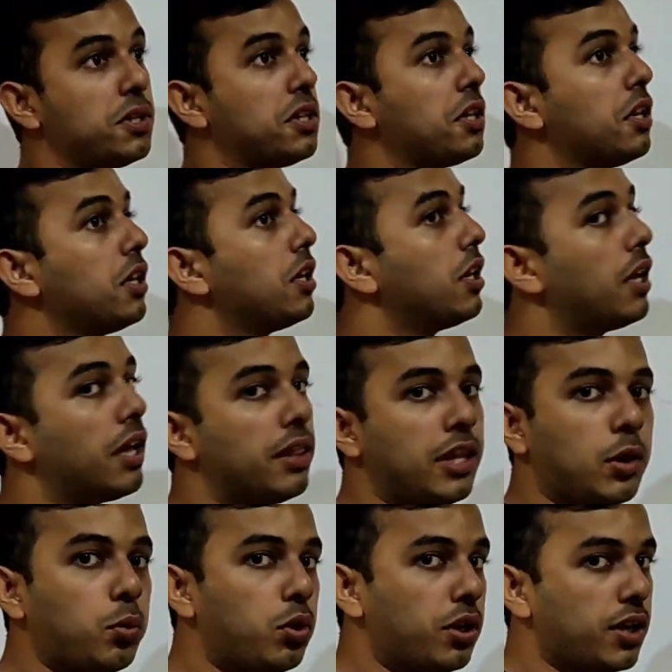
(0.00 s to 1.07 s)
by 3.
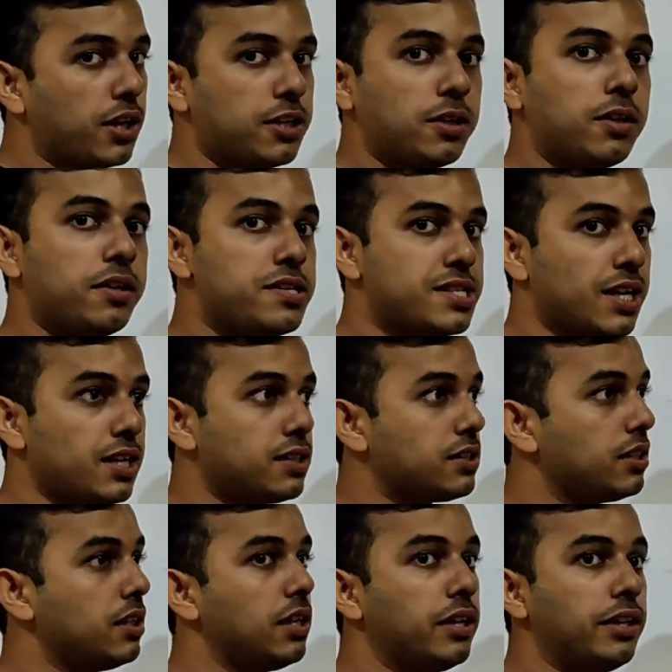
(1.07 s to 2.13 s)
Then we will get a
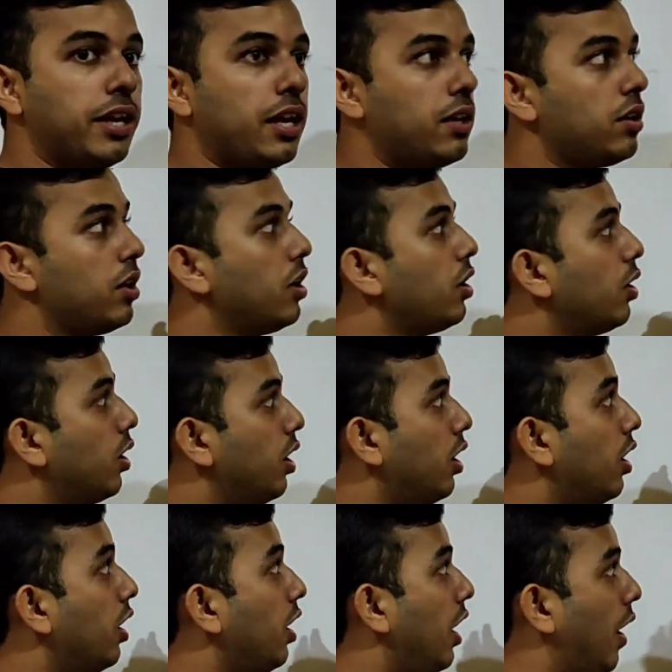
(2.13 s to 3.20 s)
result. Then
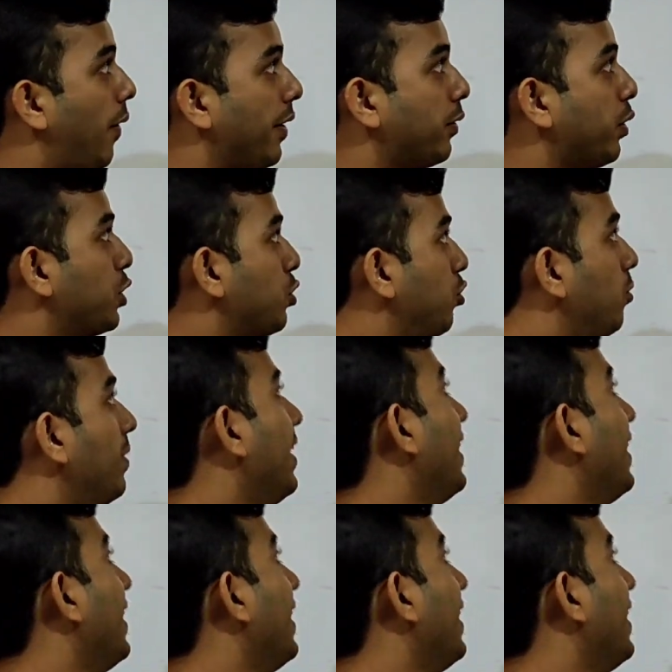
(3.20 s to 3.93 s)
our question will